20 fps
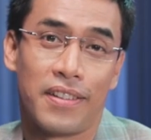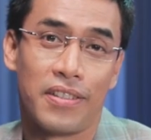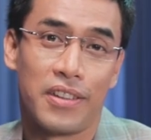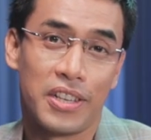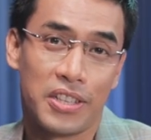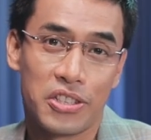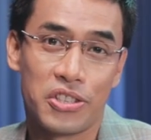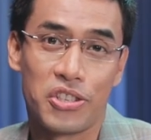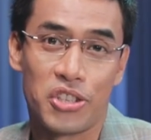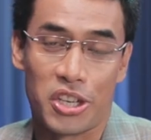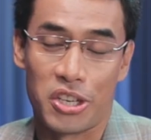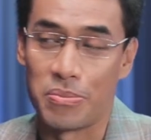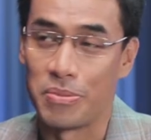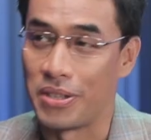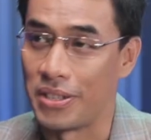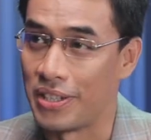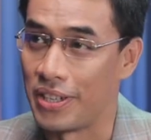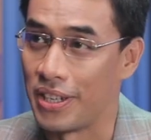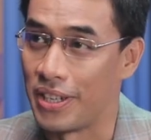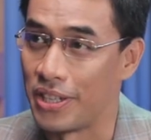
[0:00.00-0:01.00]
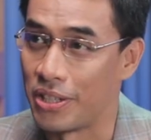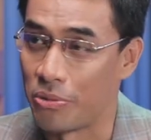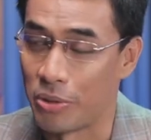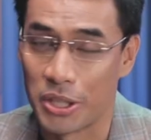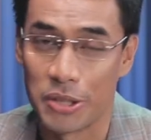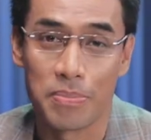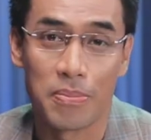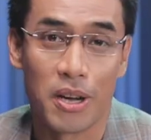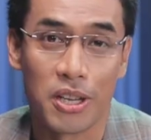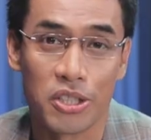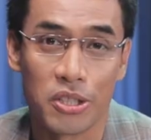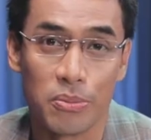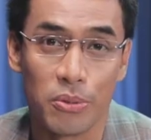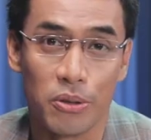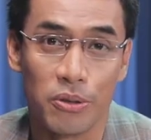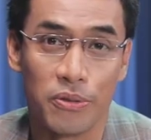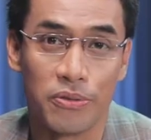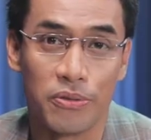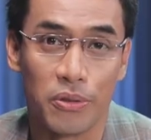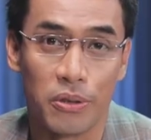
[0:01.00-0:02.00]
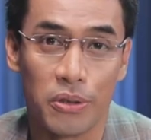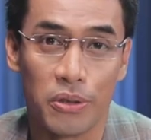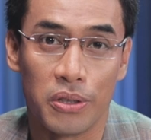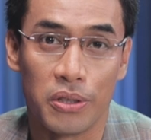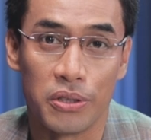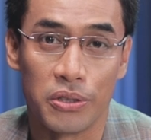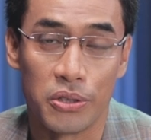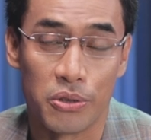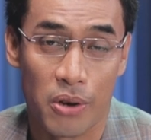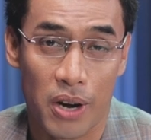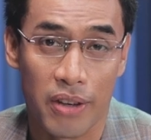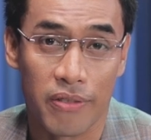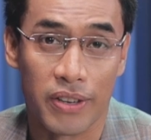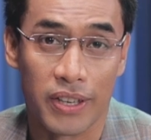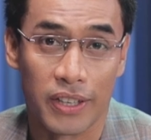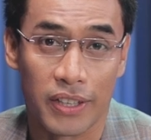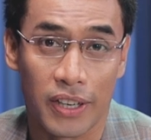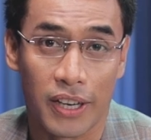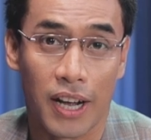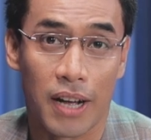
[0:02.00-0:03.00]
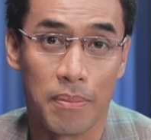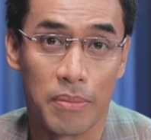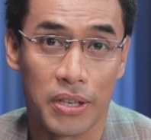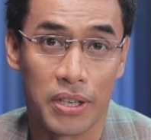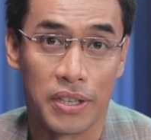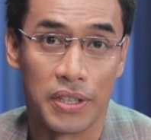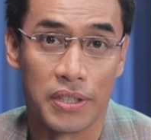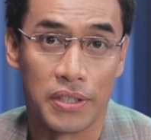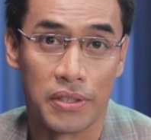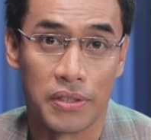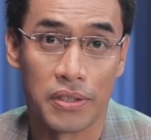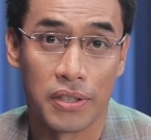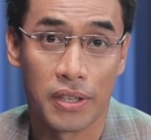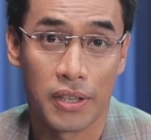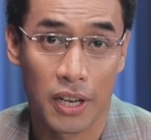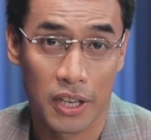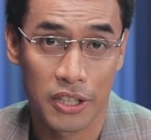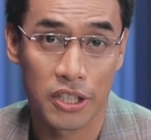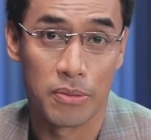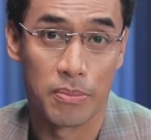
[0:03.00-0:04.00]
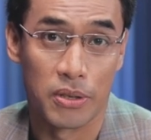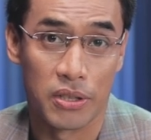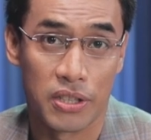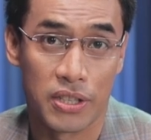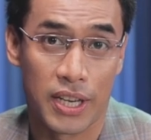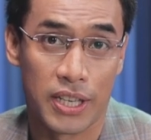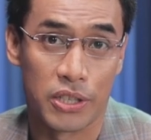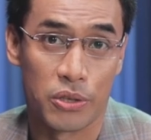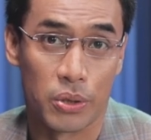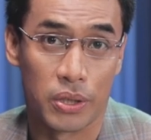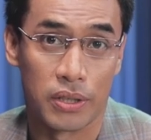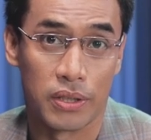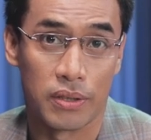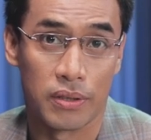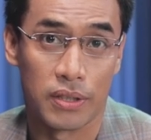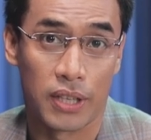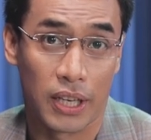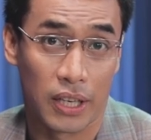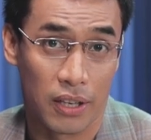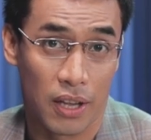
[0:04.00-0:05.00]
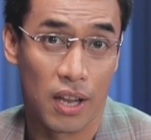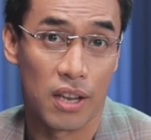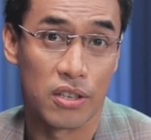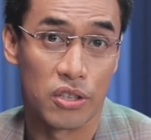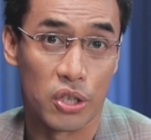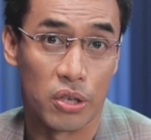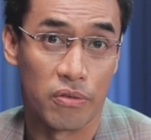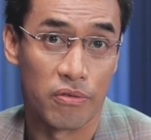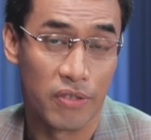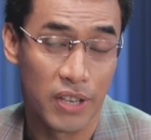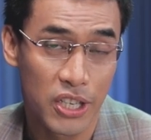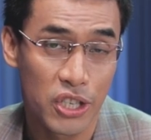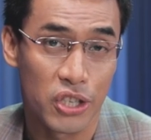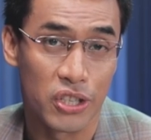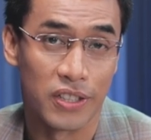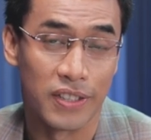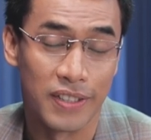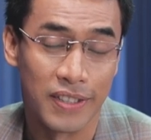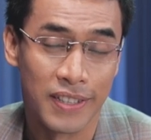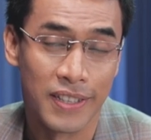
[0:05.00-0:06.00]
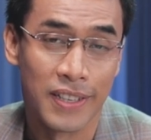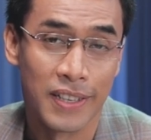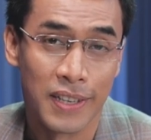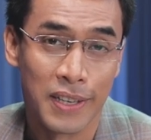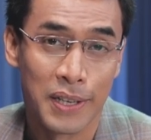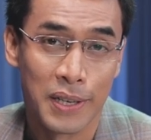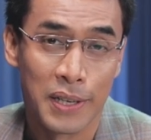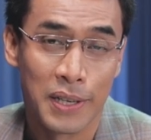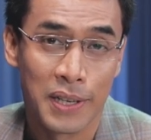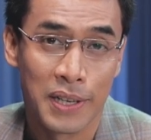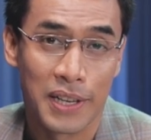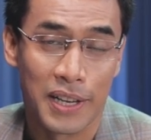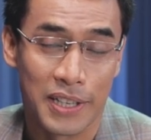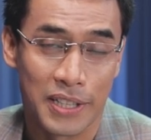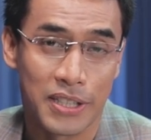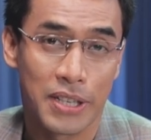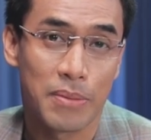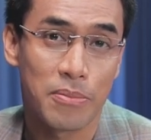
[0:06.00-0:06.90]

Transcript: This gentleman is responsible for driving the company's customer-centric technology vision. As